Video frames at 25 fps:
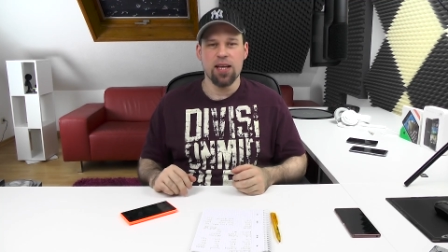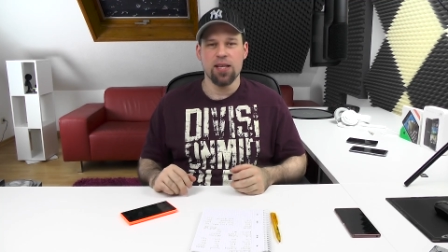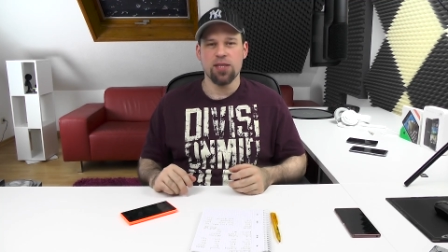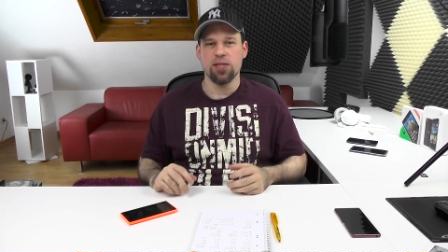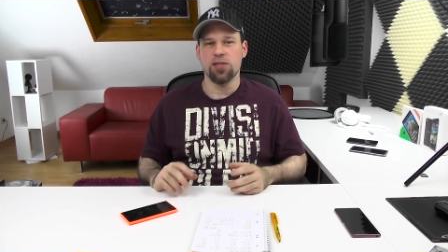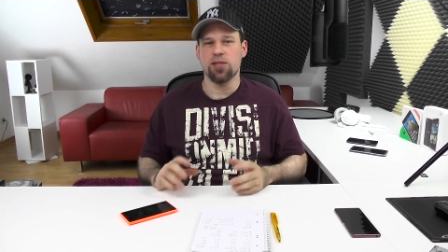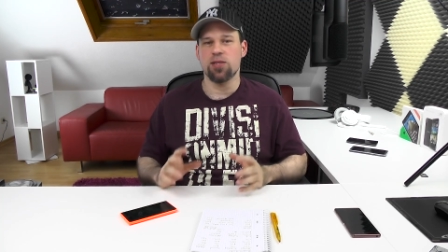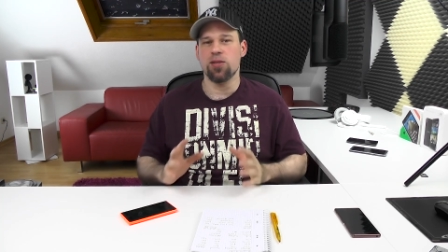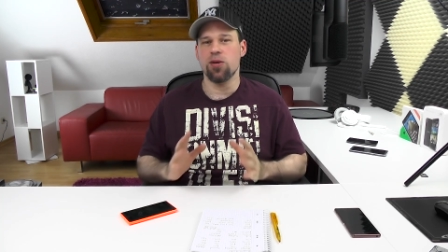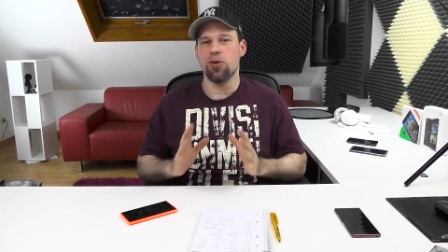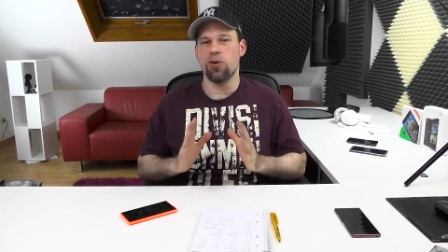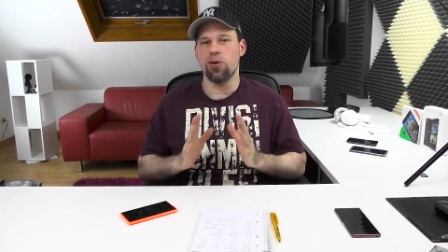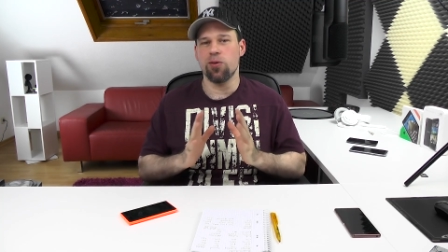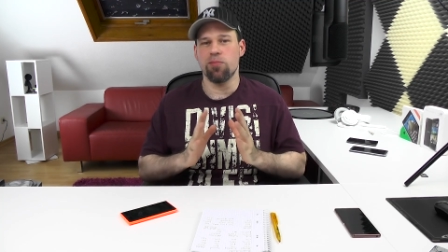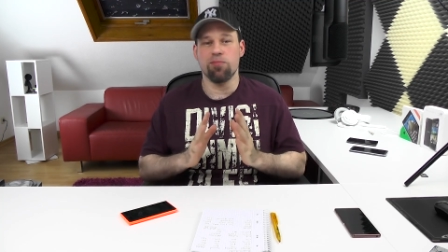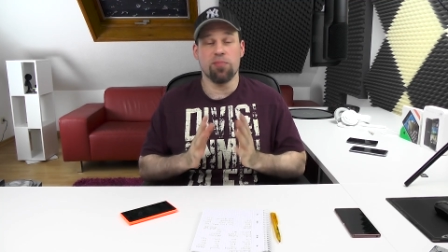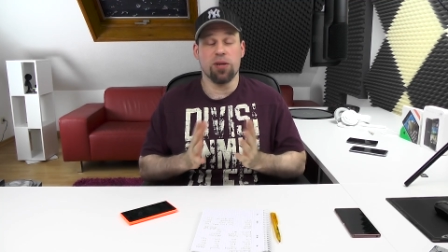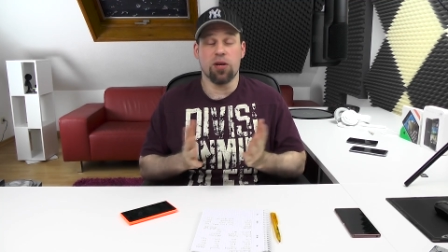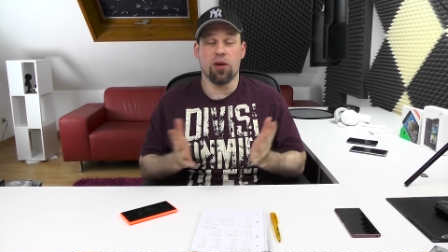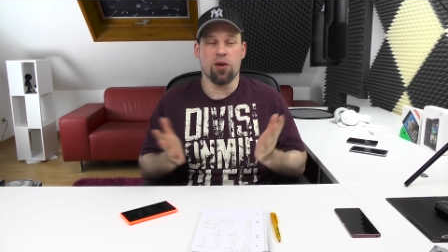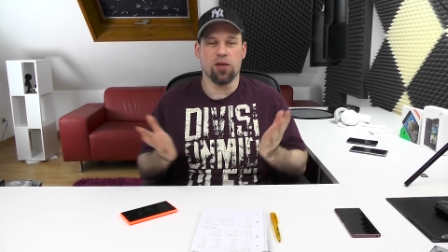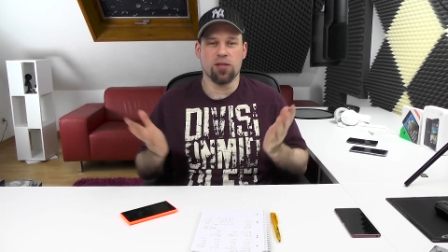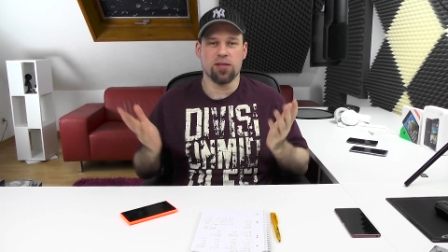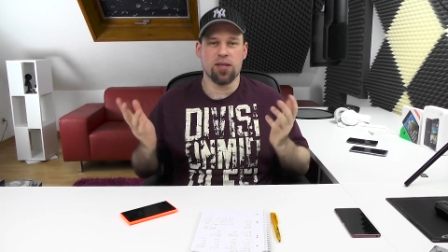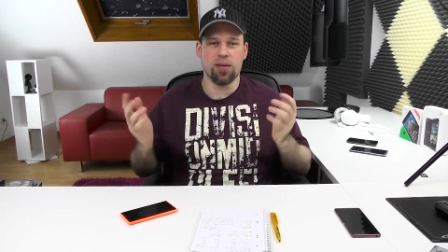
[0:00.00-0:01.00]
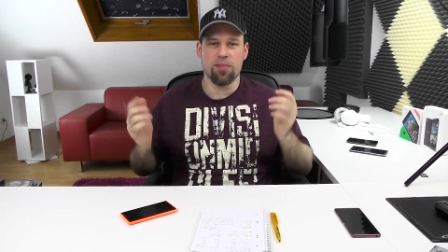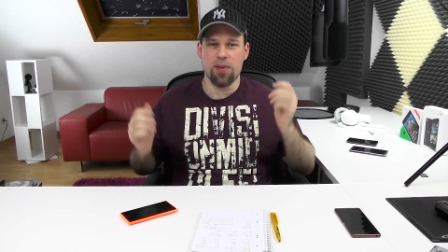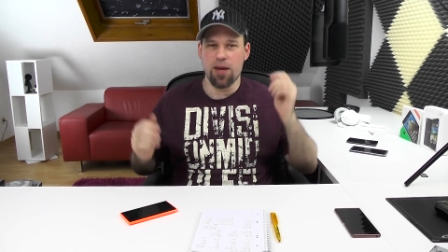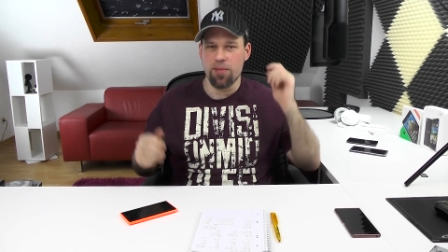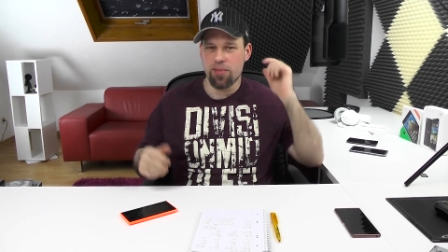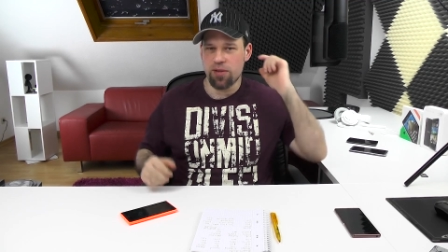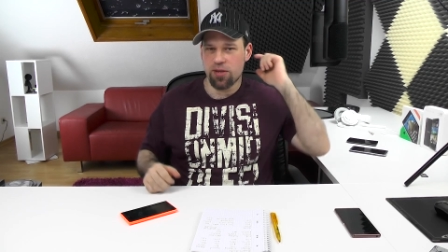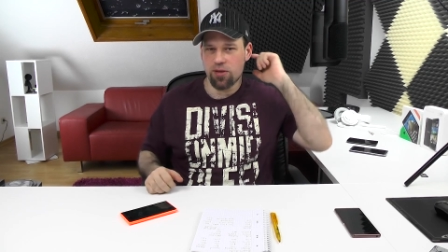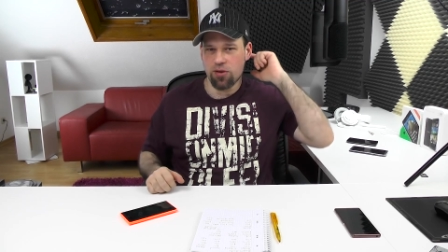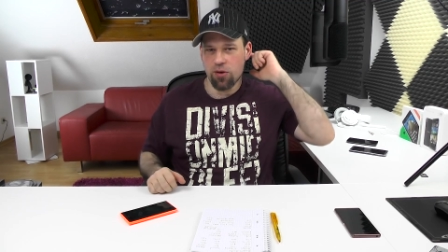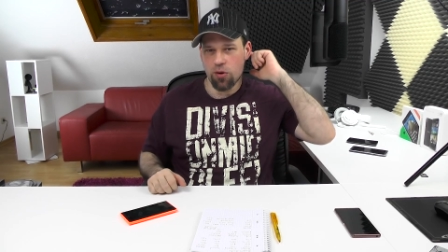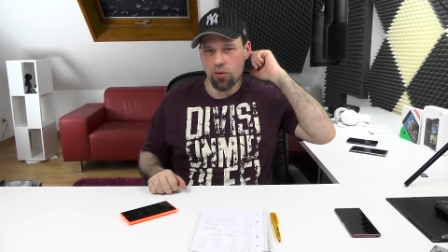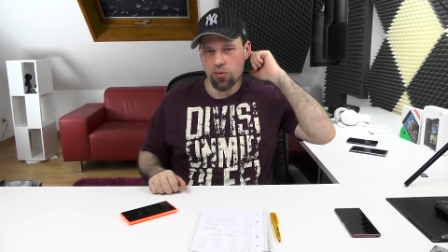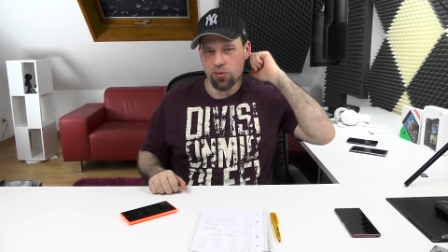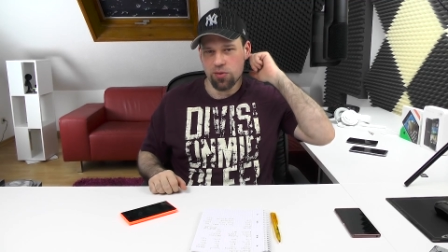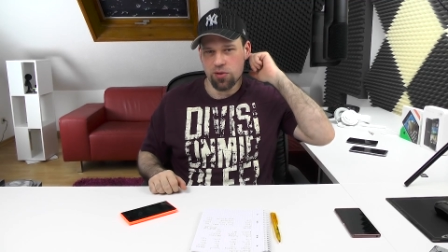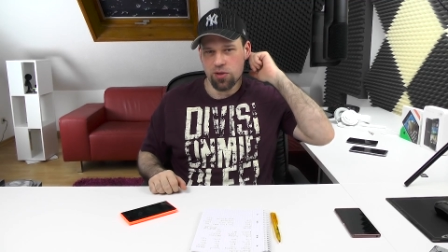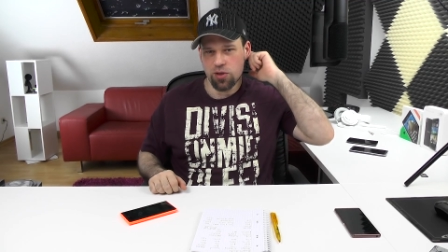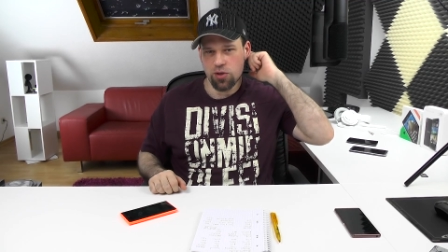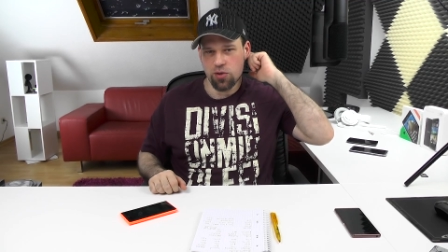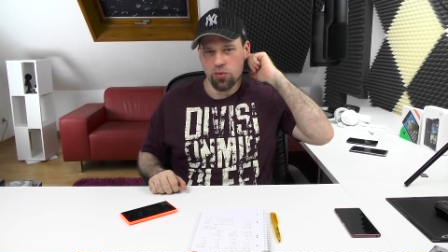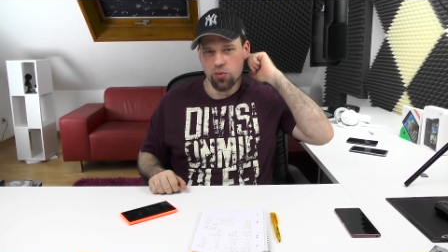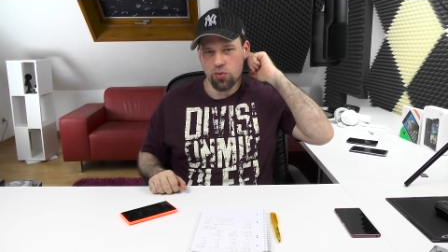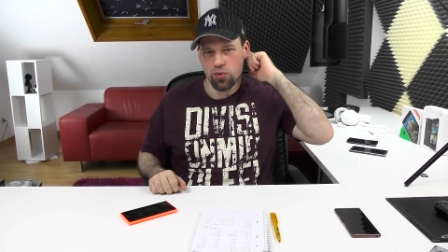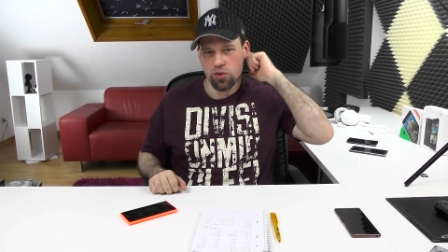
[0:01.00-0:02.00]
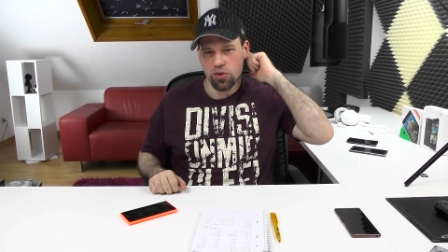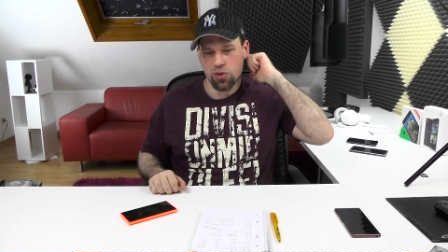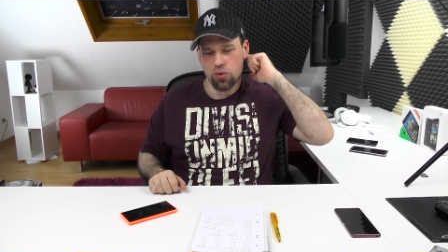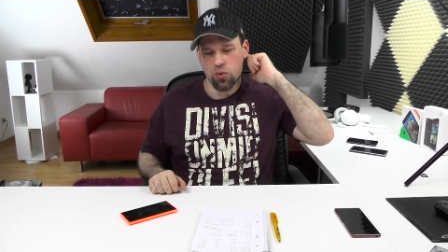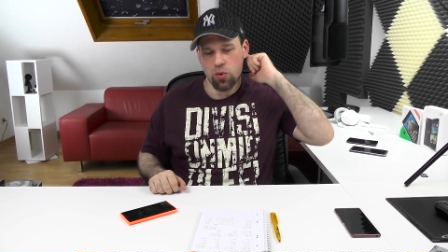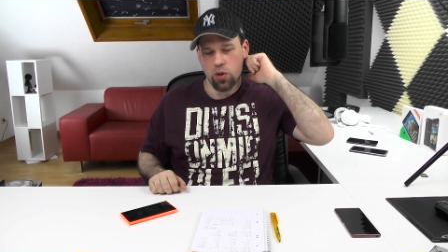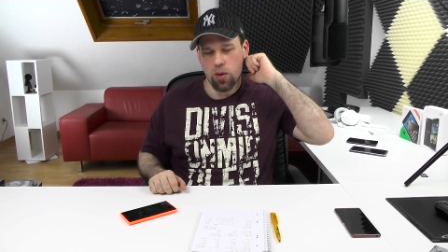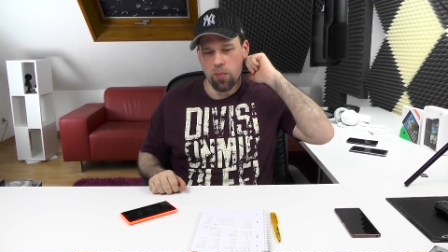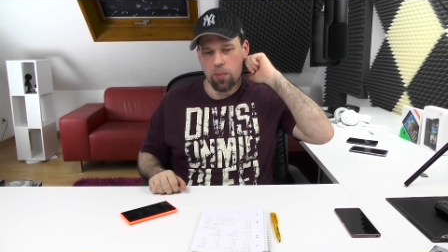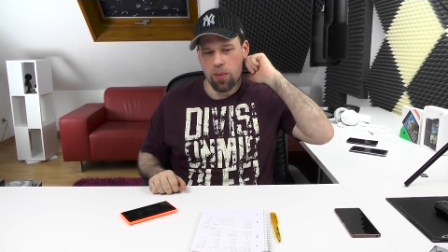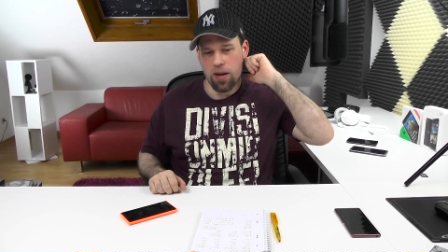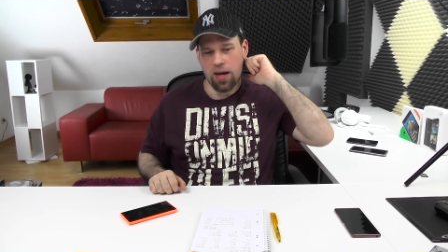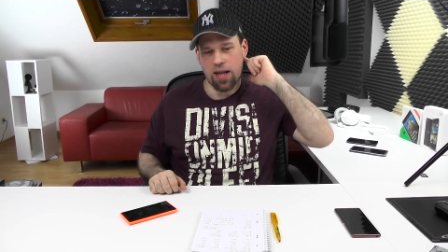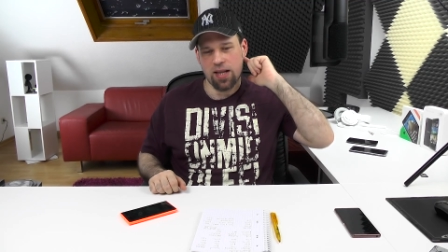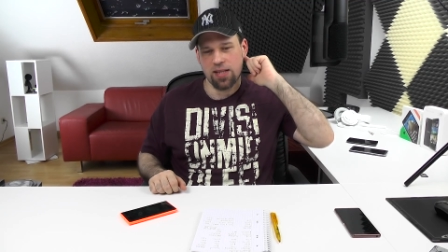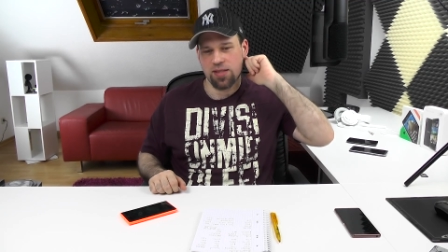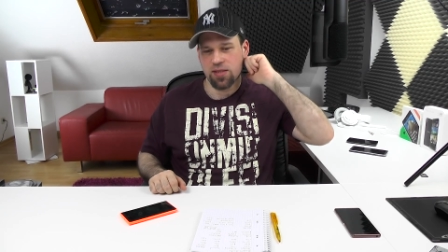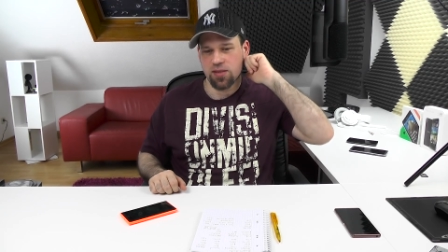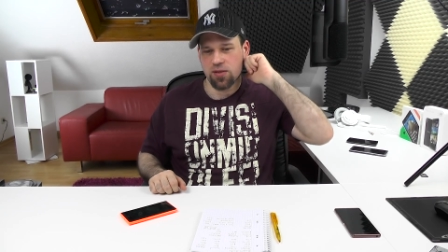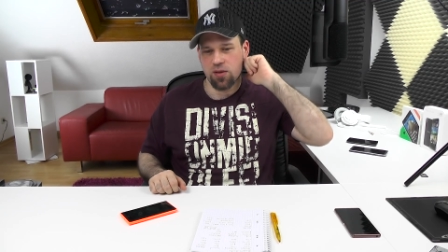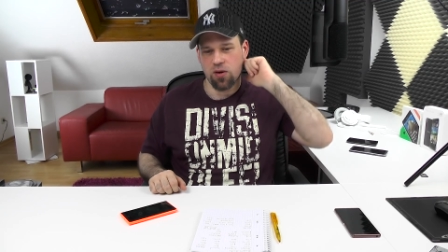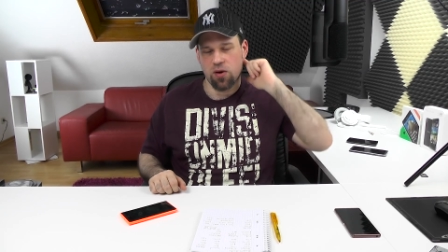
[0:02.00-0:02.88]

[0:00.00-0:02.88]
So, because they maybe don't use Google Plus